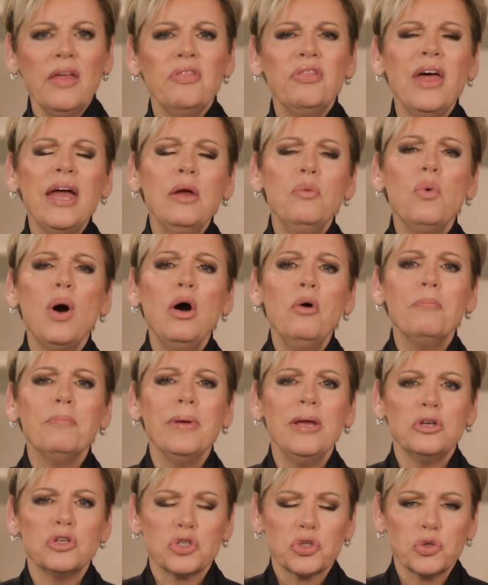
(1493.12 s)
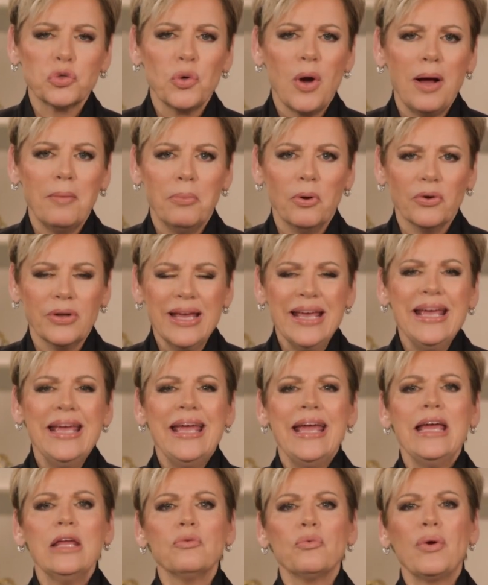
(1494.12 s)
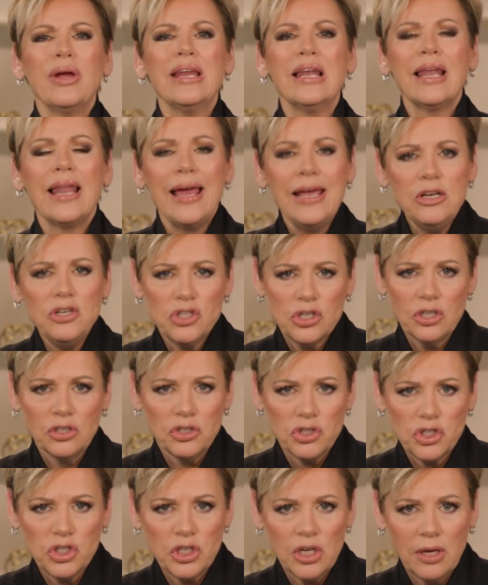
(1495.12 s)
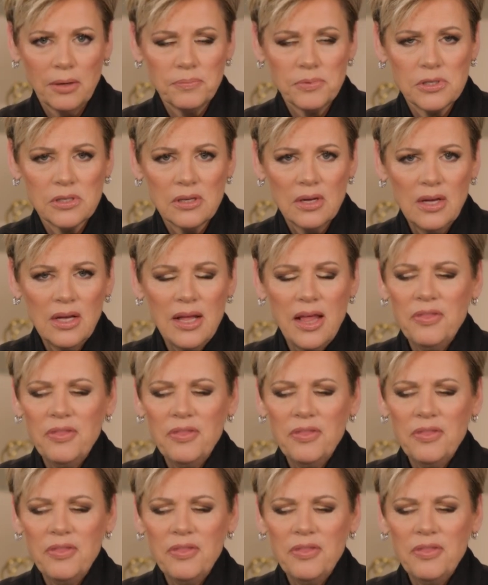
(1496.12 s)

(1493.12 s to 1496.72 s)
they won't be troubled in relationships.